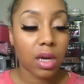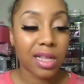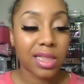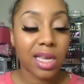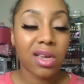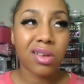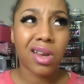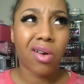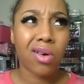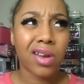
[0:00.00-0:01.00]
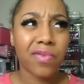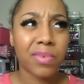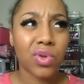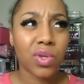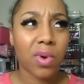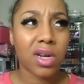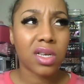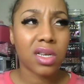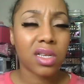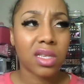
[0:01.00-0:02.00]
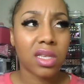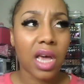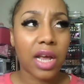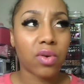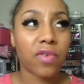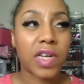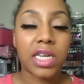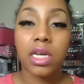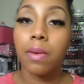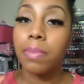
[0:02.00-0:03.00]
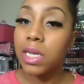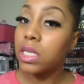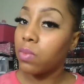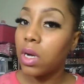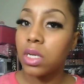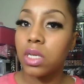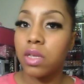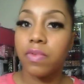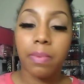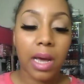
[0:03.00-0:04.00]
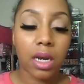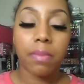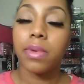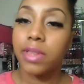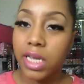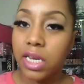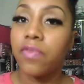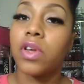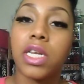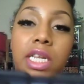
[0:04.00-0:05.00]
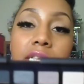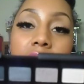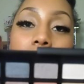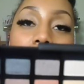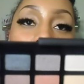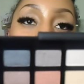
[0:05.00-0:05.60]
I think that all of them do swatches. I don't know if they did complete swatches of the palette, but they definitely did some